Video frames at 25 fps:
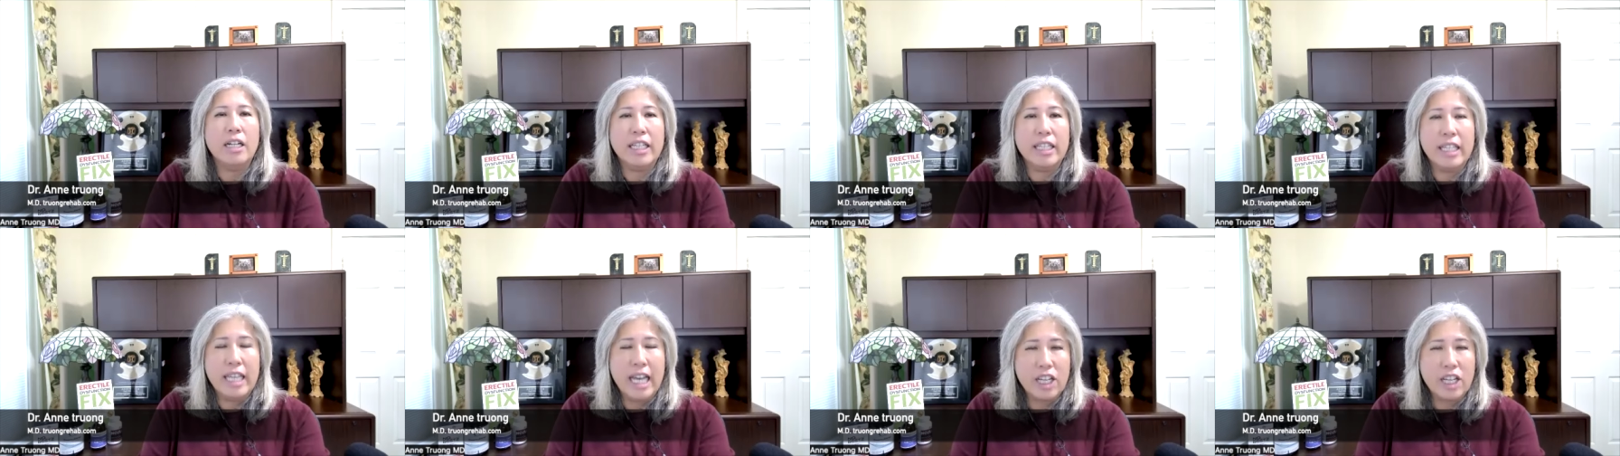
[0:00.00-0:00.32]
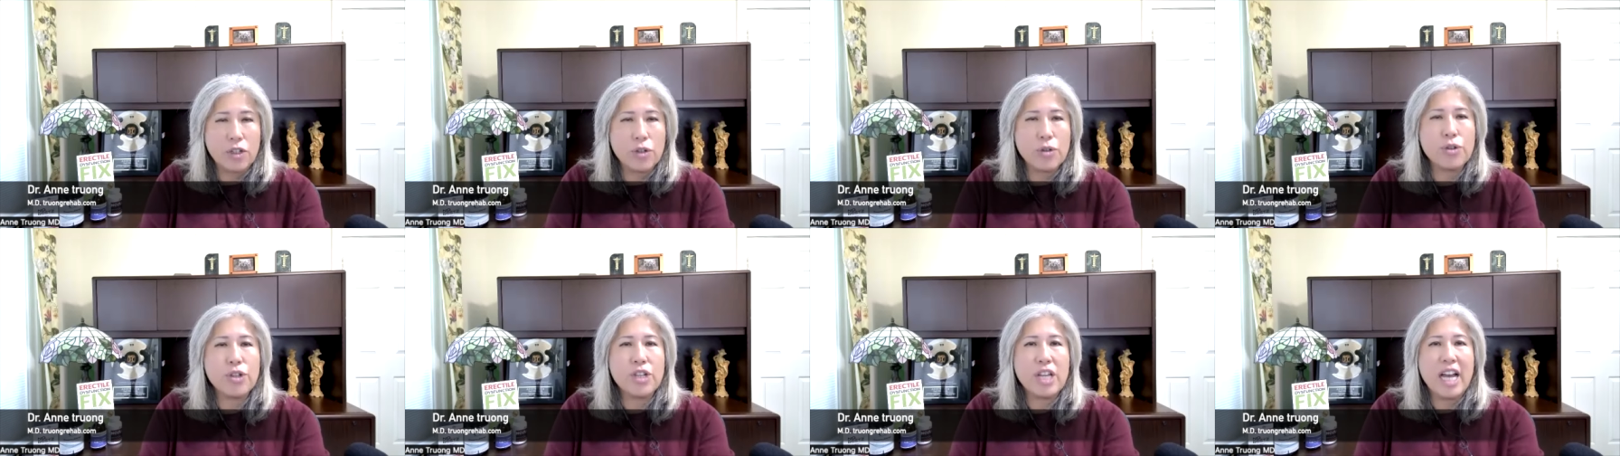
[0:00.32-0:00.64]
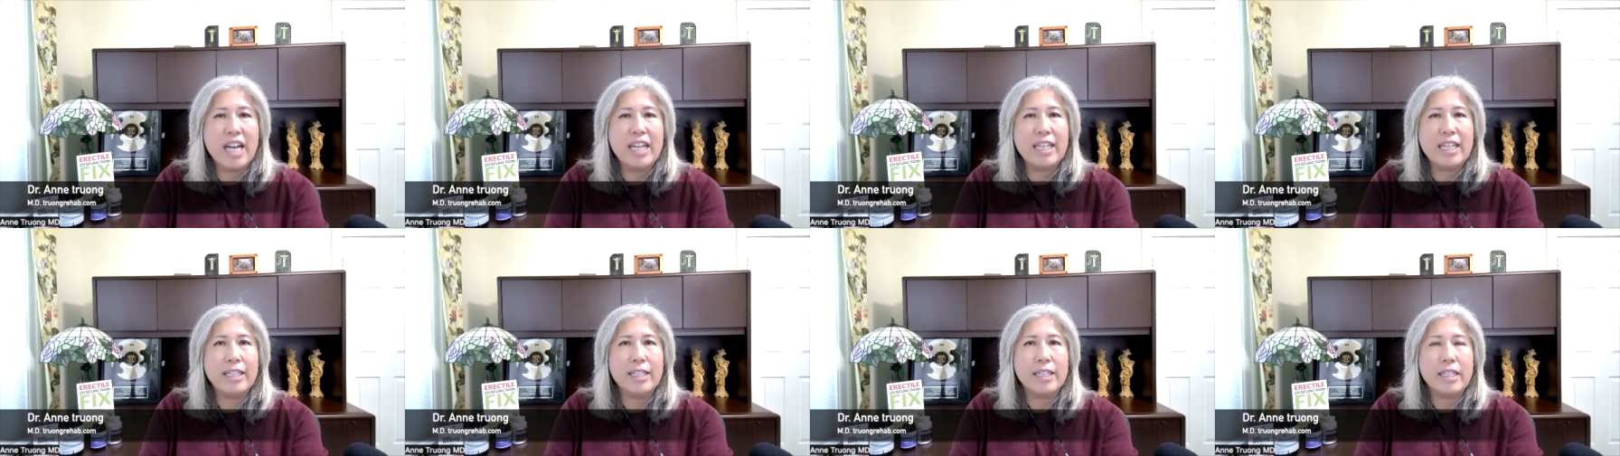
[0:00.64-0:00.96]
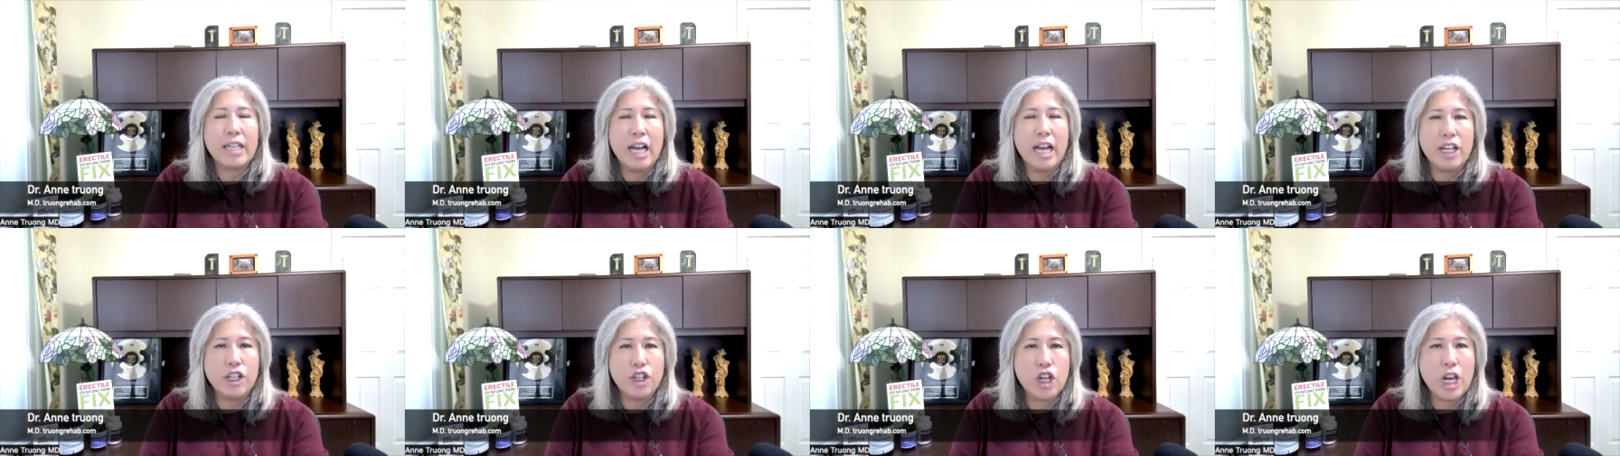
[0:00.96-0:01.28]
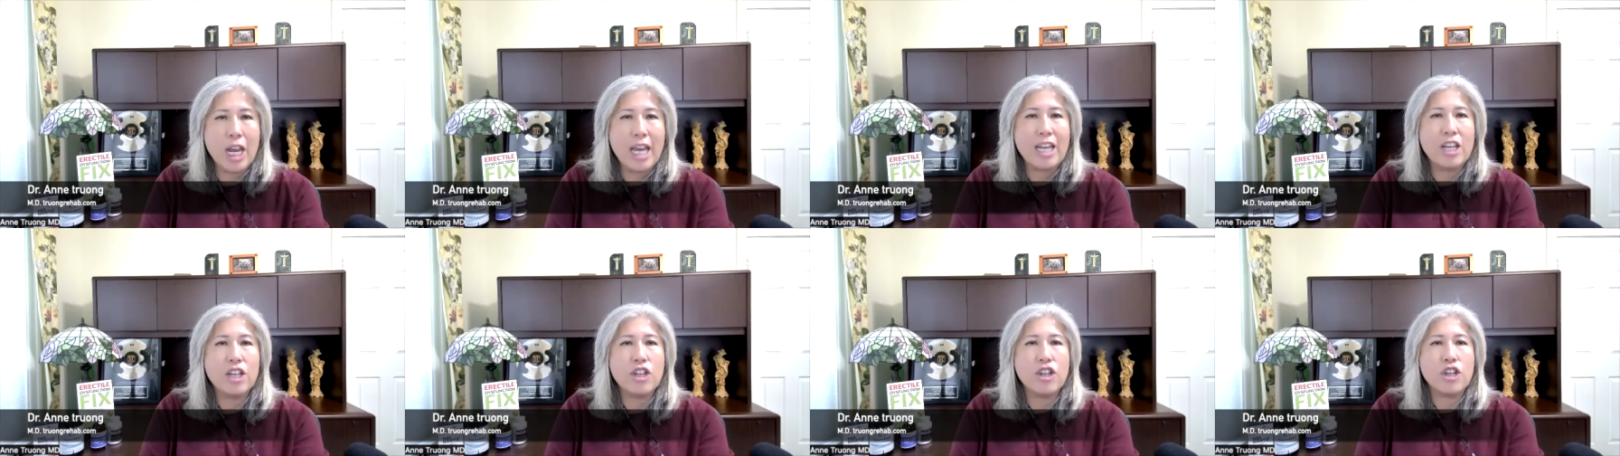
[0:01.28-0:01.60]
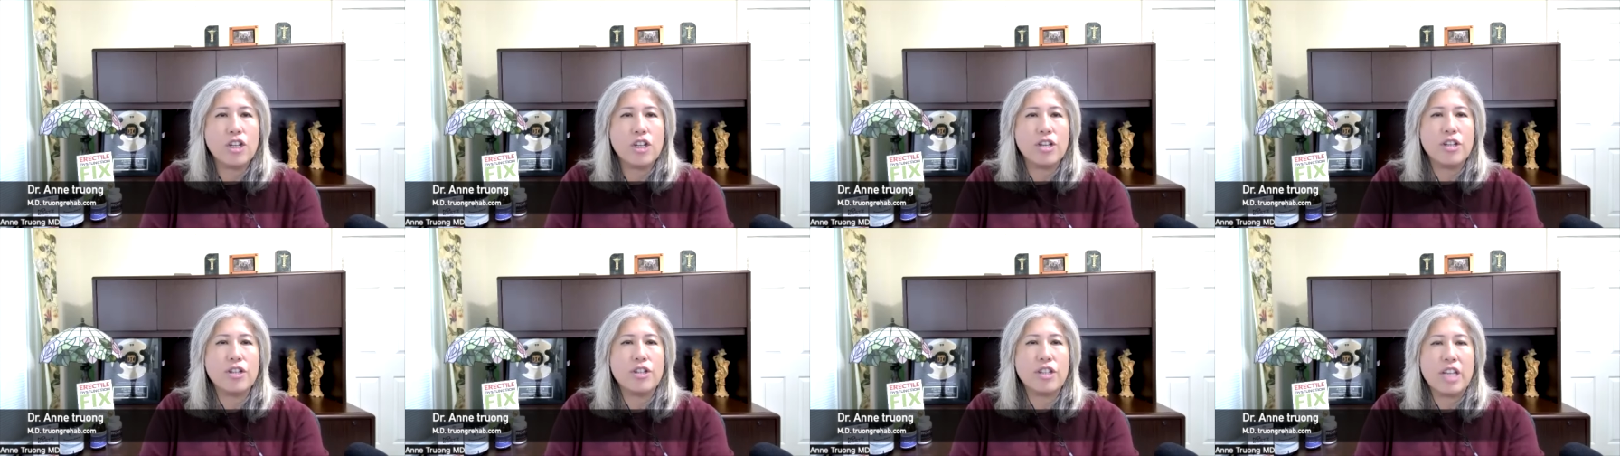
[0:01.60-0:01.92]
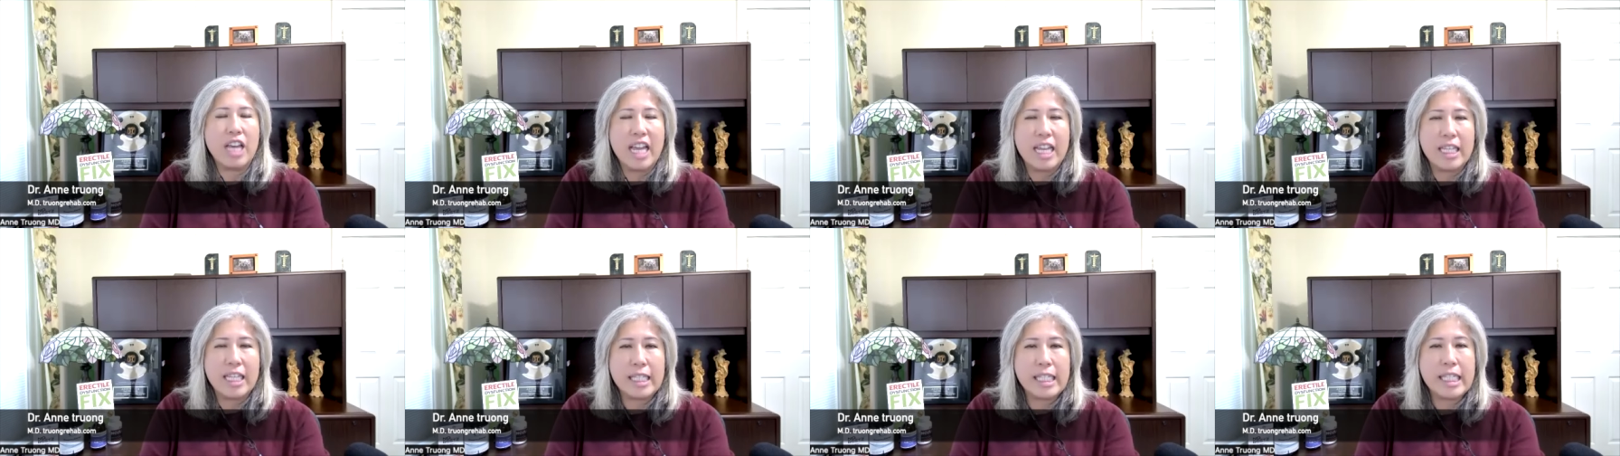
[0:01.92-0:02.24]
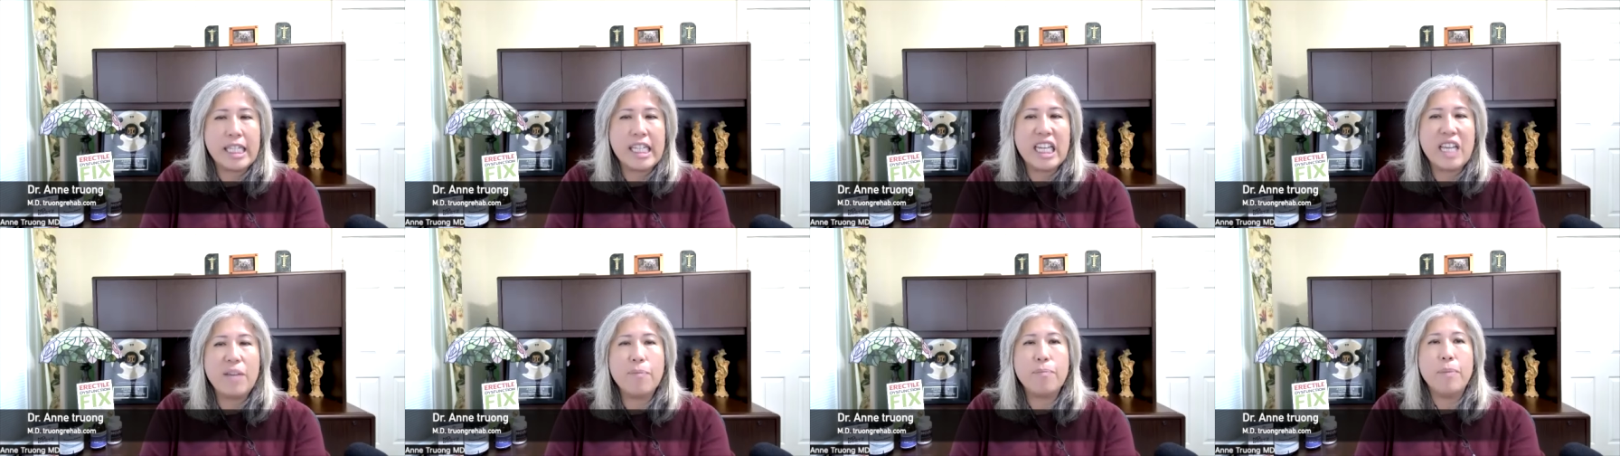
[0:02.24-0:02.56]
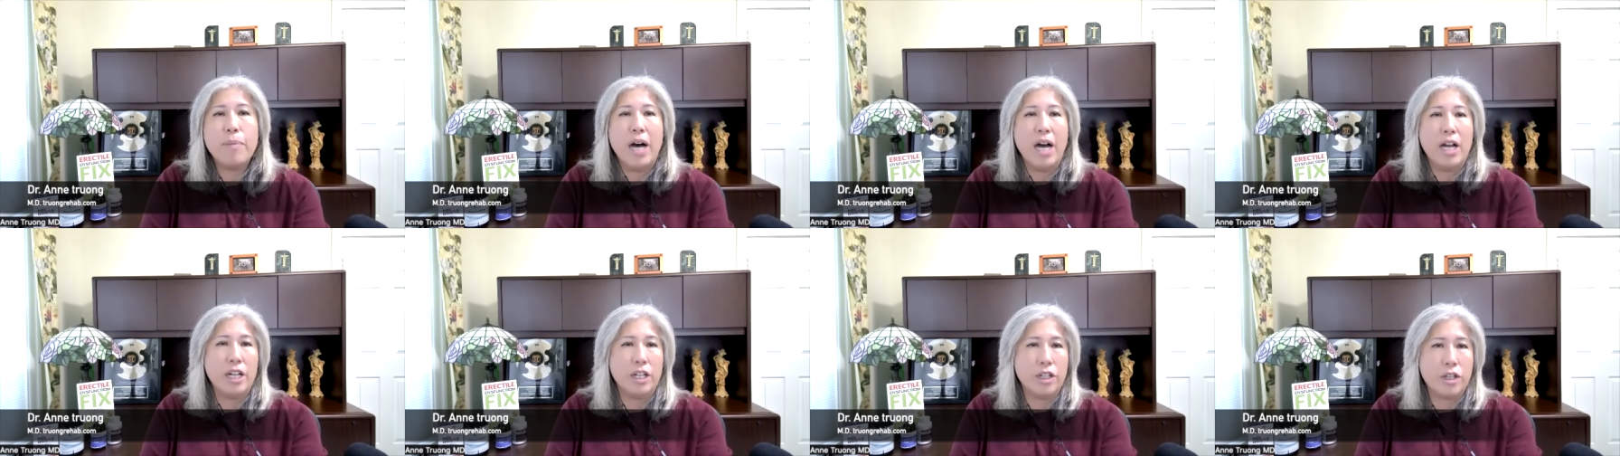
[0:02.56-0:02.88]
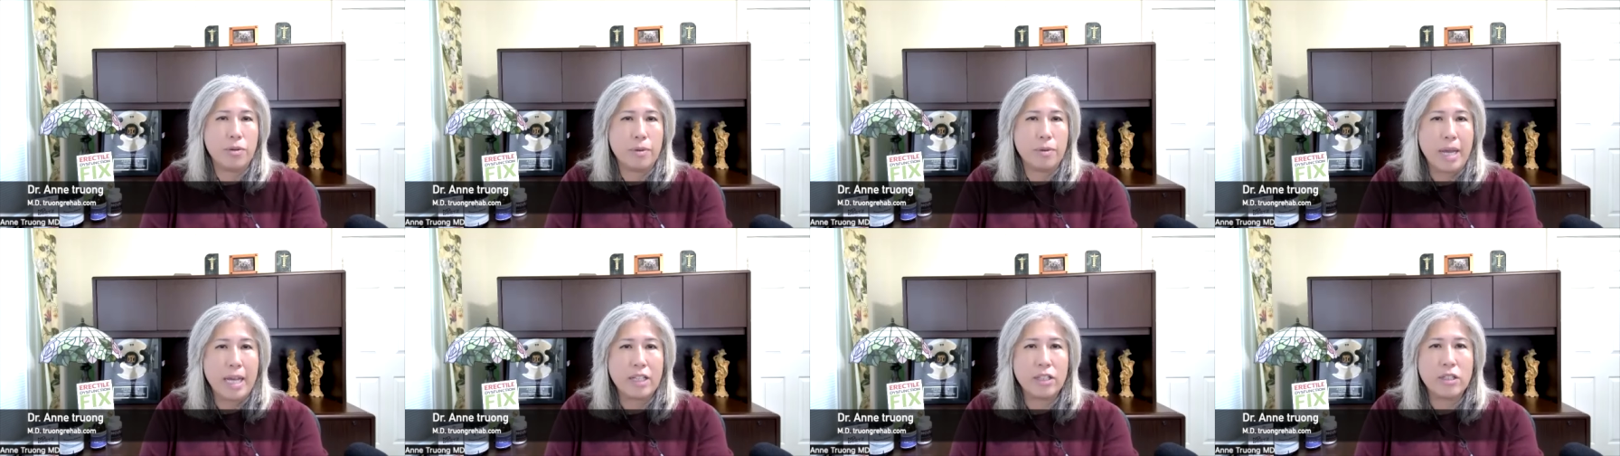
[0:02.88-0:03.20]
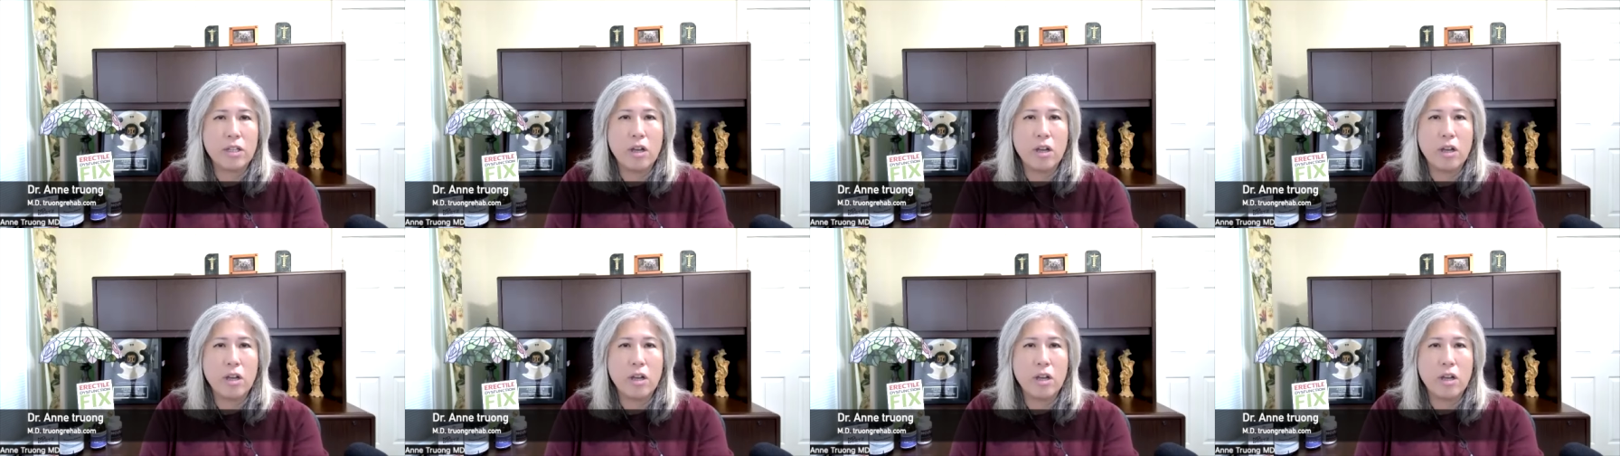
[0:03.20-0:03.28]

and exercise uh, changes and sleep monitoring.